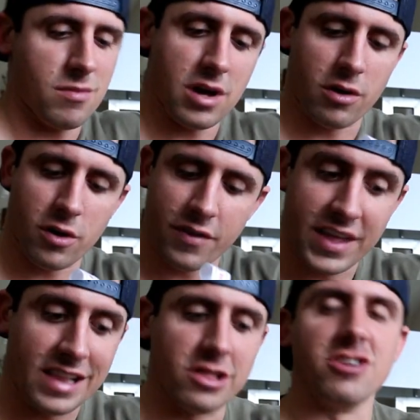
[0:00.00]
I don't know, I
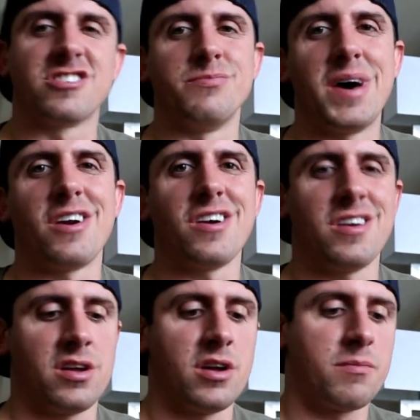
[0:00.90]
think it looks better
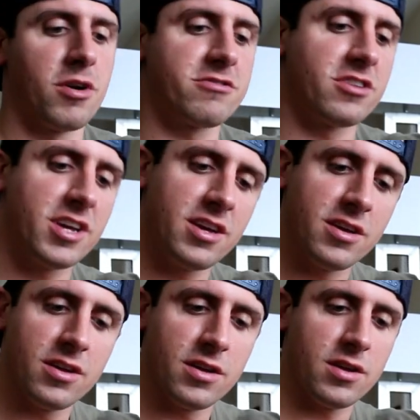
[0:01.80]
personally,
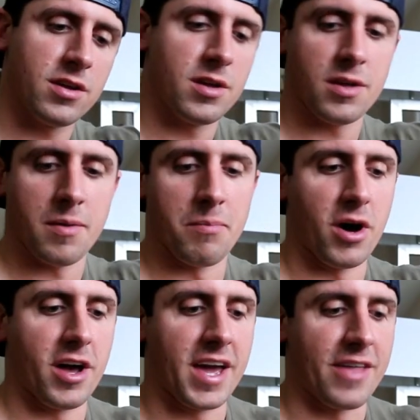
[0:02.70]

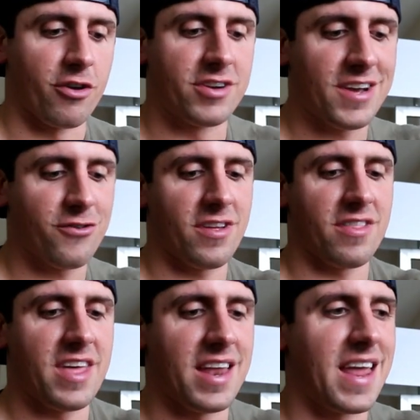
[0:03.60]
but again they're
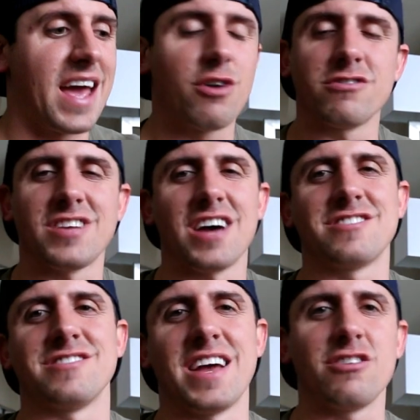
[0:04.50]
different than ankle
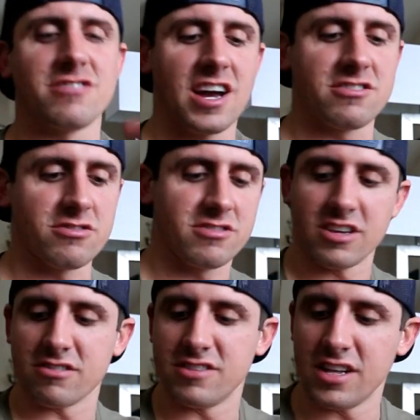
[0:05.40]
socks. As ankle socks you'll
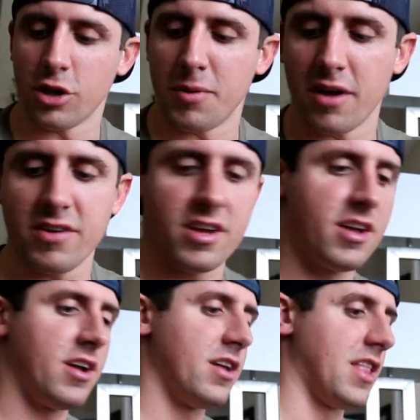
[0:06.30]
still see a little bit of it.
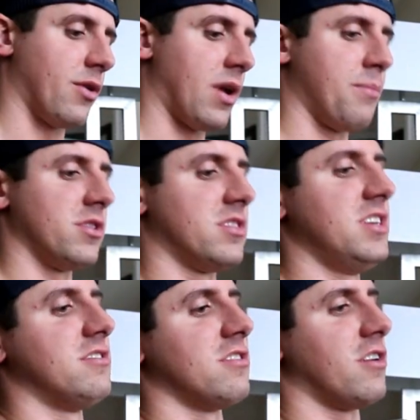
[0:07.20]
Like when I put
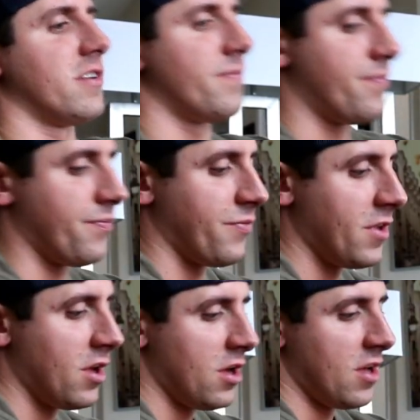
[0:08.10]
these on,
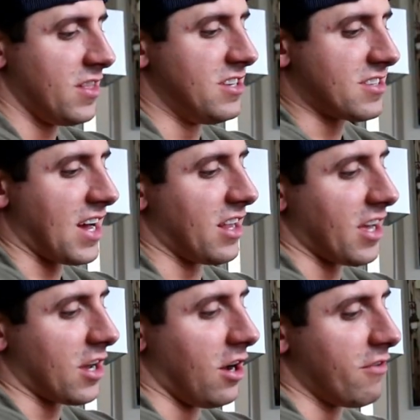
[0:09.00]
they just kind of
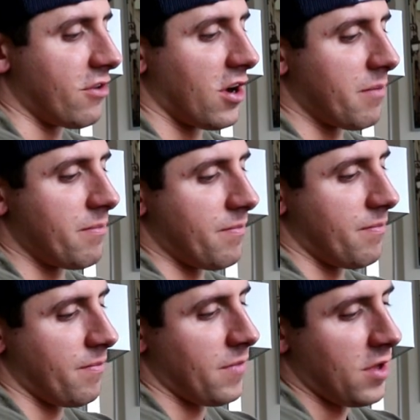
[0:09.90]
like cover up
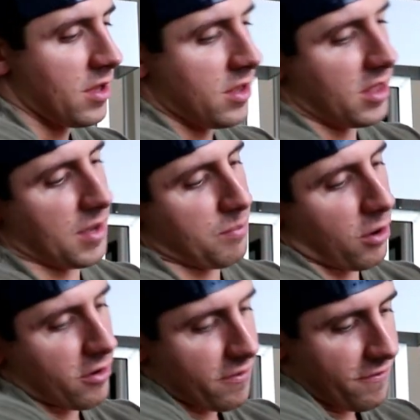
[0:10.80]
like
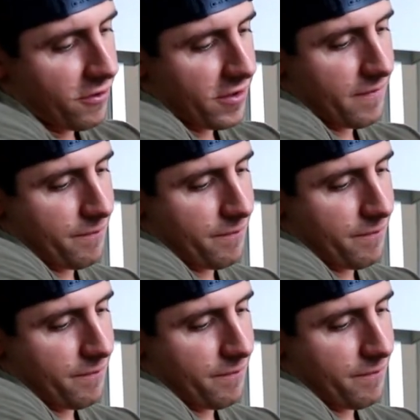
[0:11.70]
part of the foot.